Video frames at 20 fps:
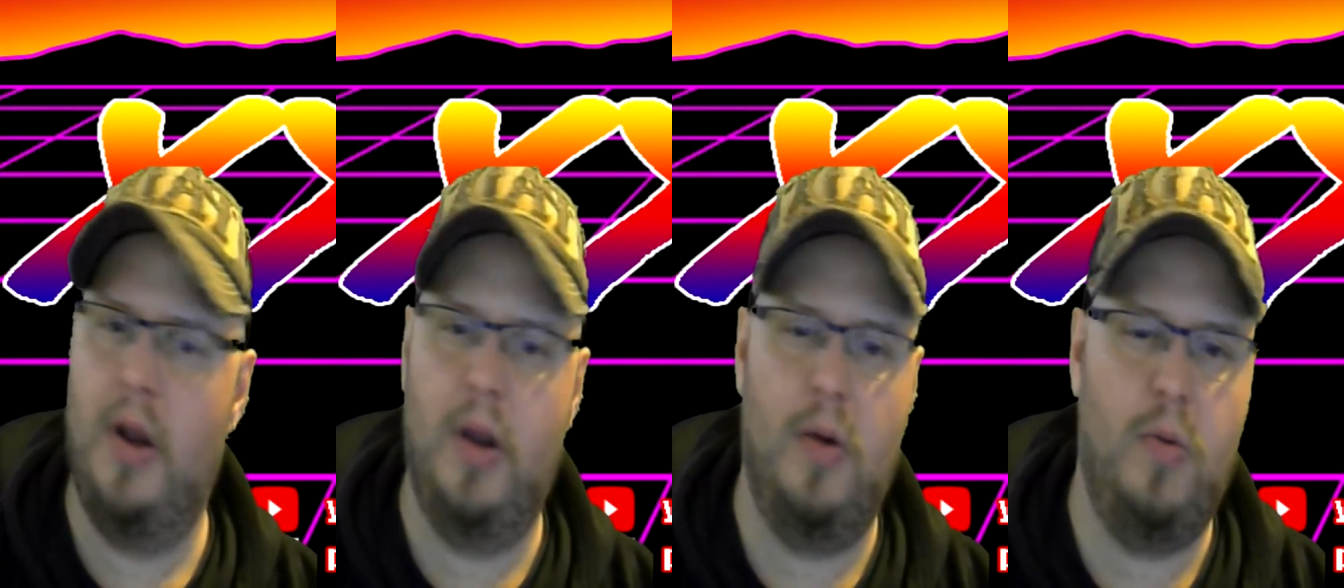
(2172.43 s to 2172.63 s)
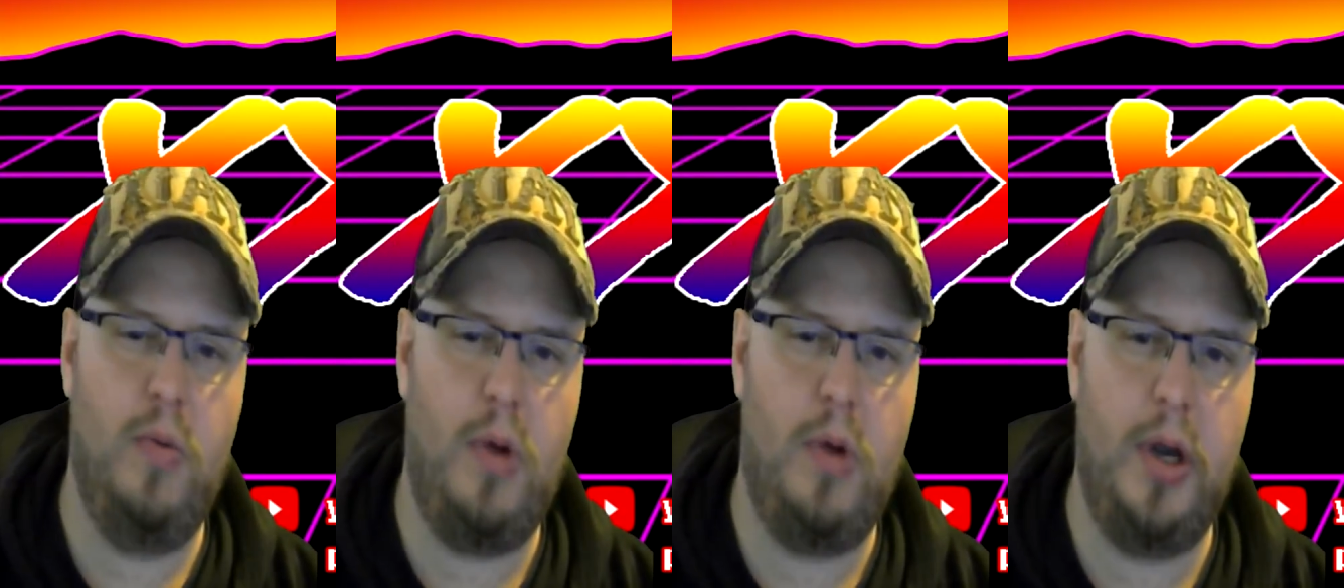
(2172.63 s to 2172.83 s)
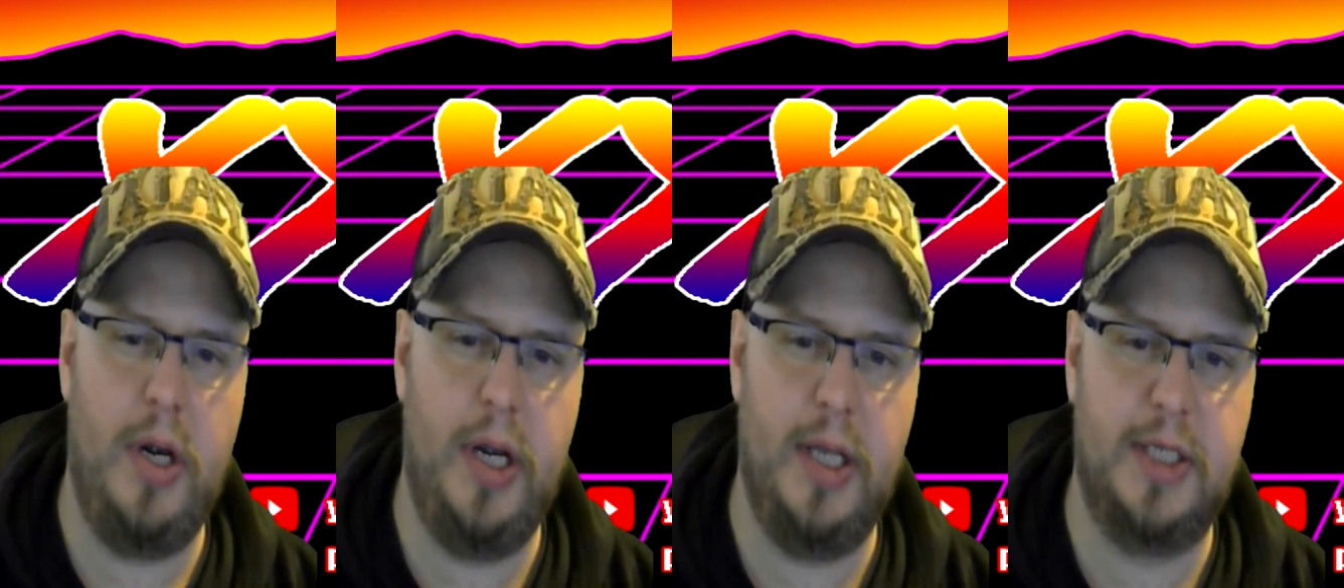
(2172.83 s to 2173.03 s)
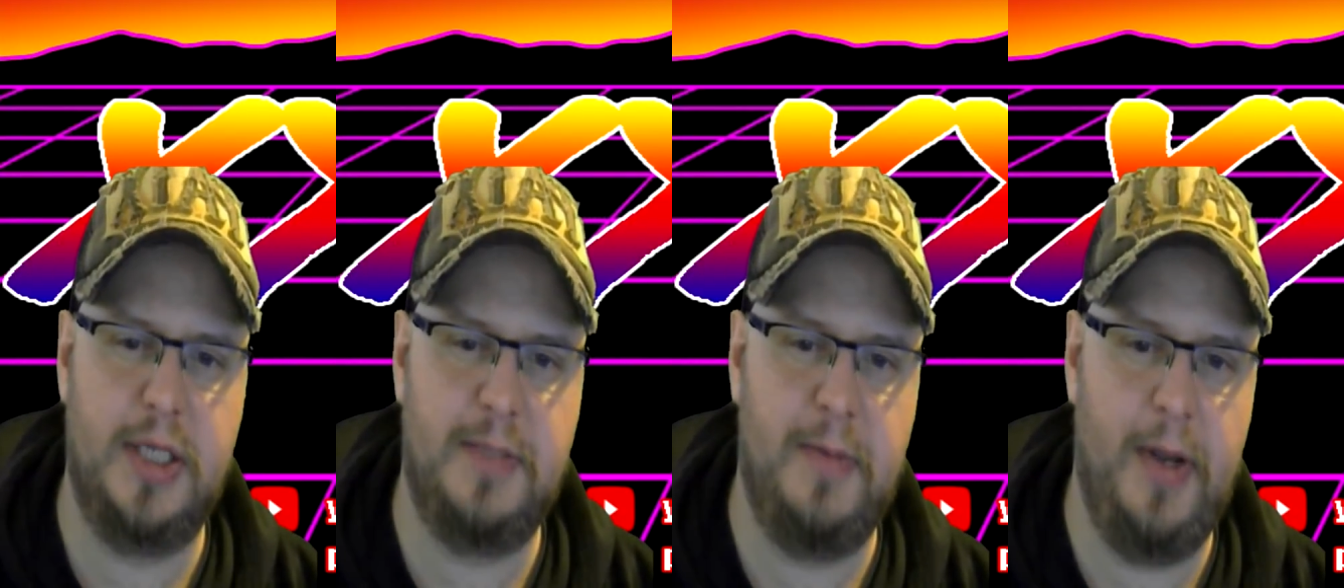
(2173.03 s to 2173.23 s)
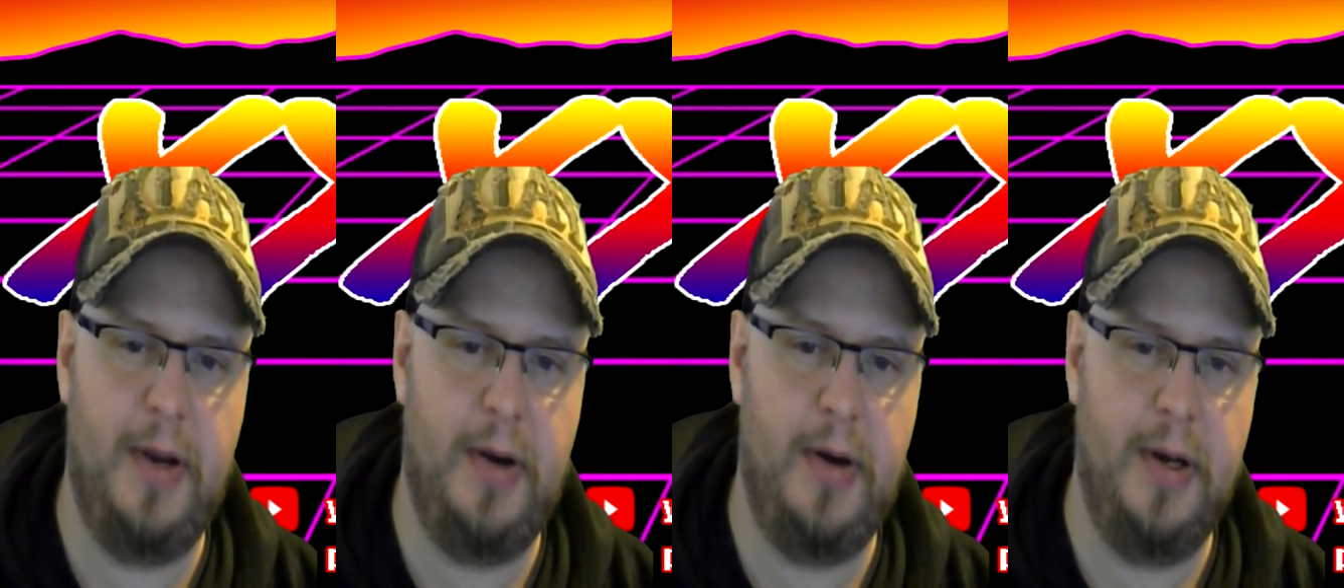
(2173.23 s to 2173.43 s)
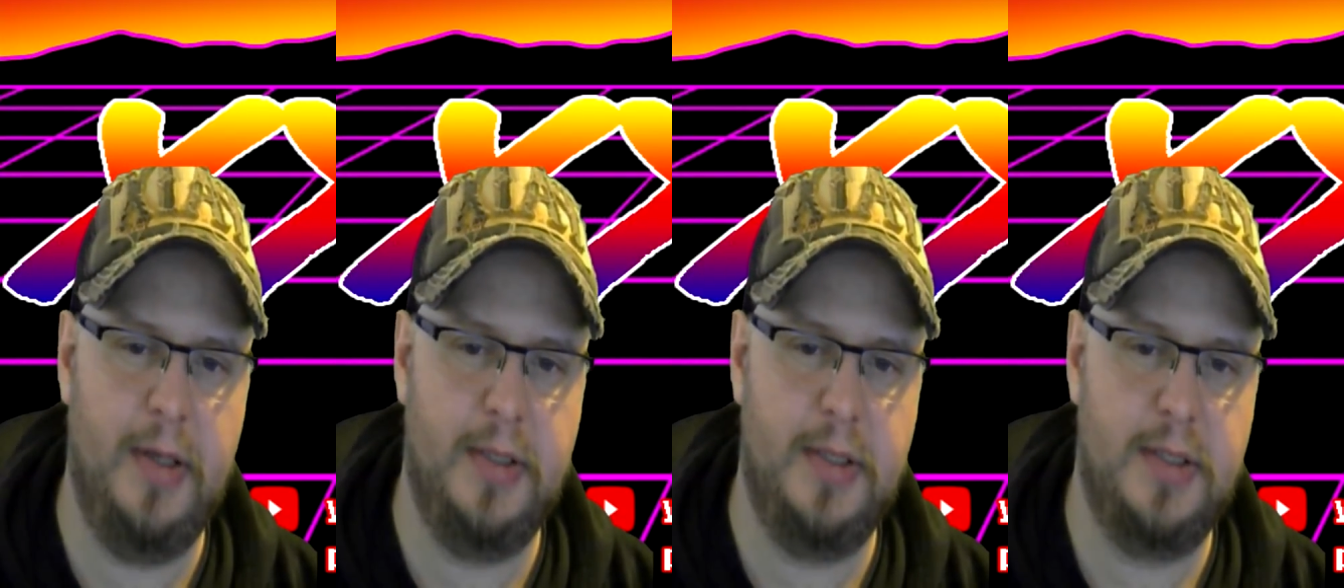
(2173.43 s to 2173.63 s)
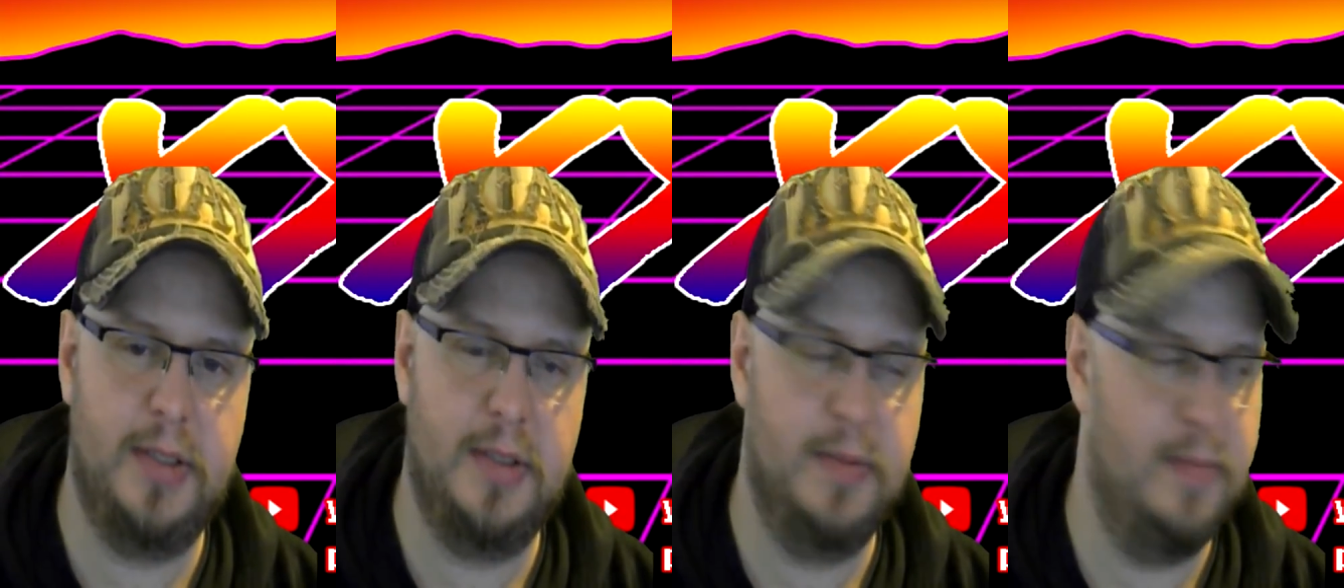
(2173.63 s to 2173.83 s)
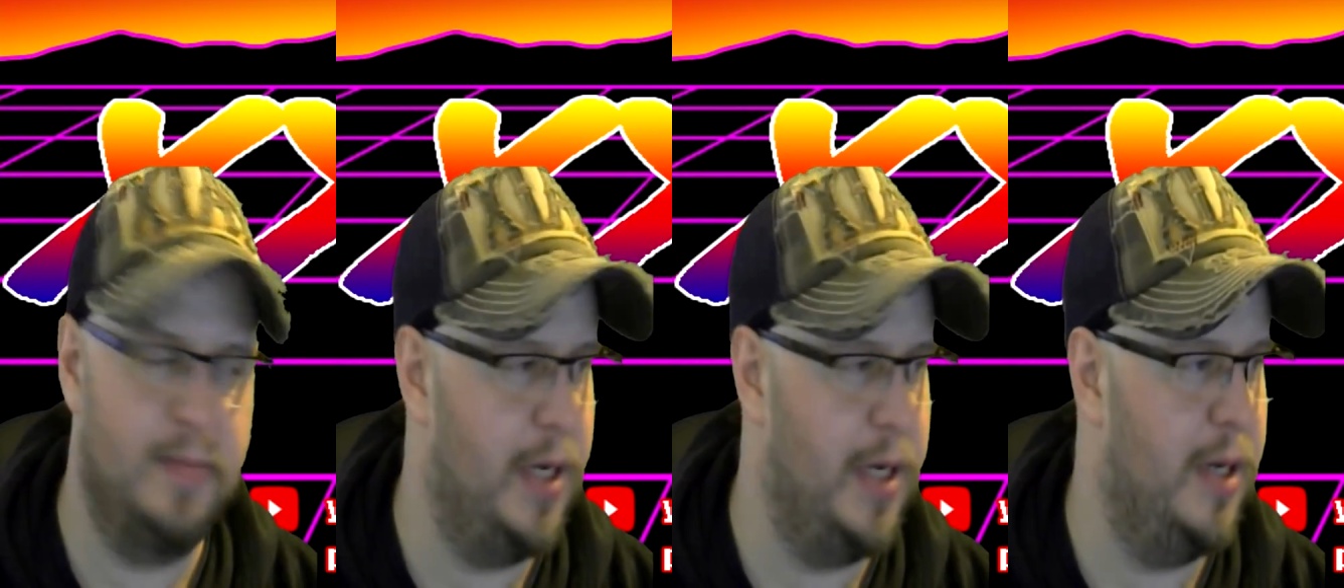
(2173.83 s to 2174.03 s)
What an experience,
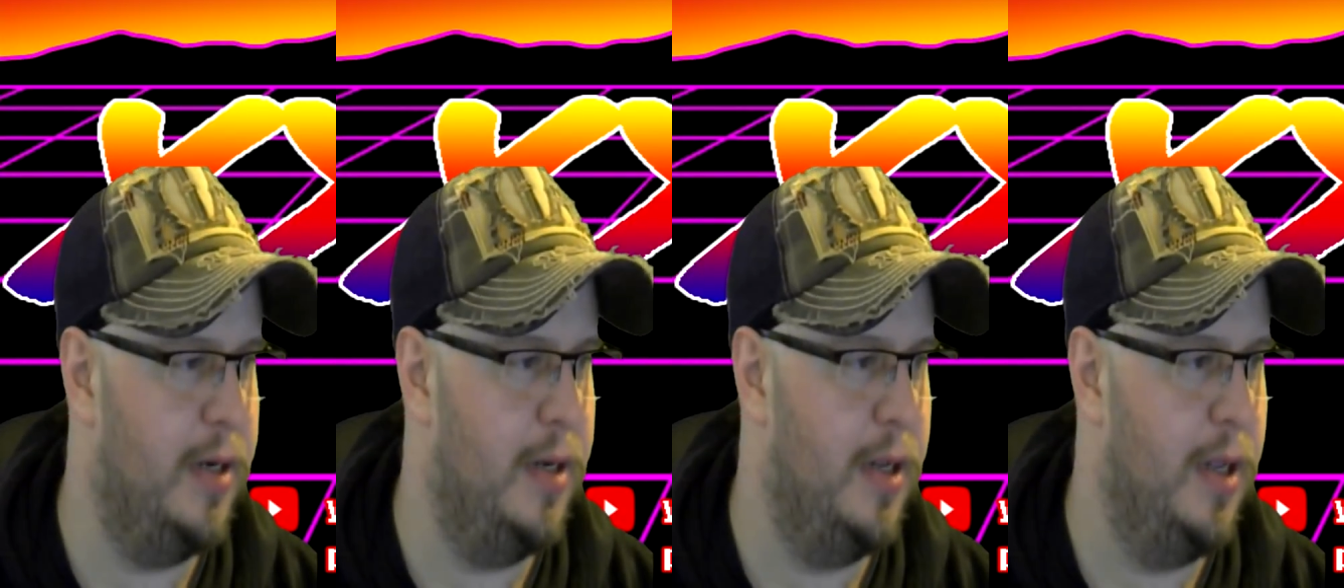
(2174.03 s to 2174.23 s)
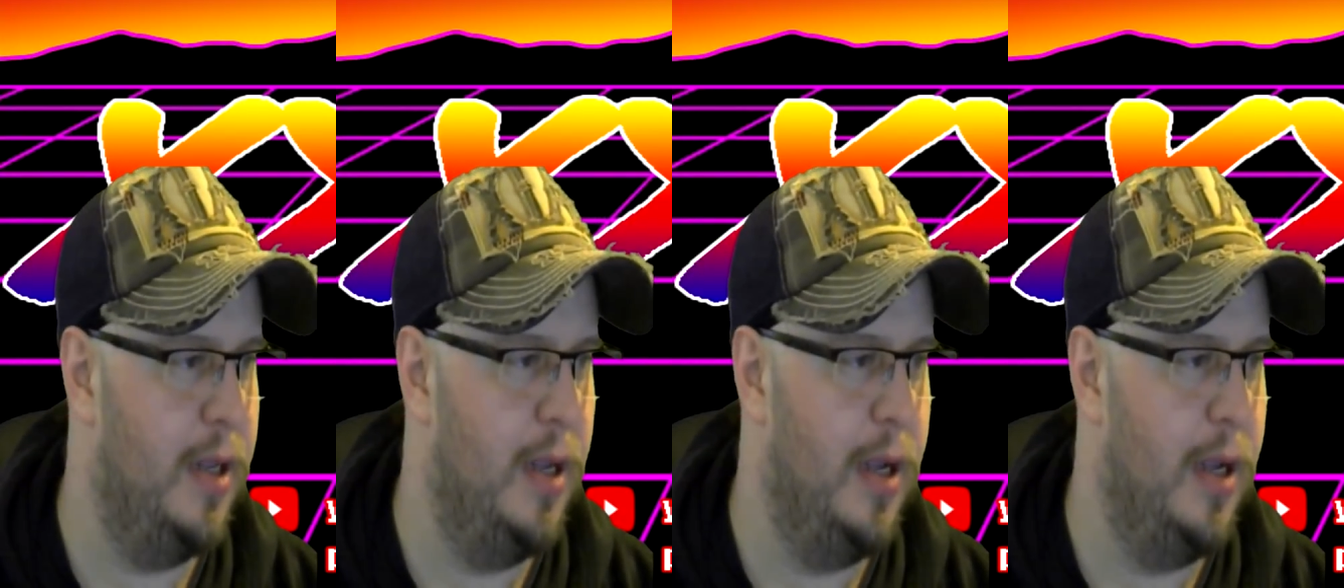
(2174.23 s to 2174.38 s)
man.